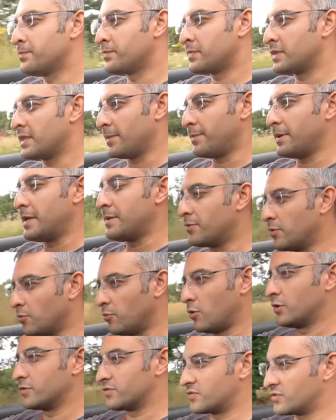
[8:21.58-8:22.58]
that people
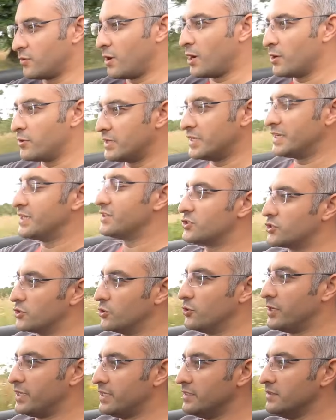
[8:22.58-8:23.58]
want to own and
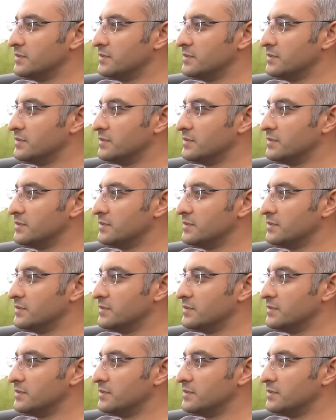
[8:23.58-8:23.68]
enjoy.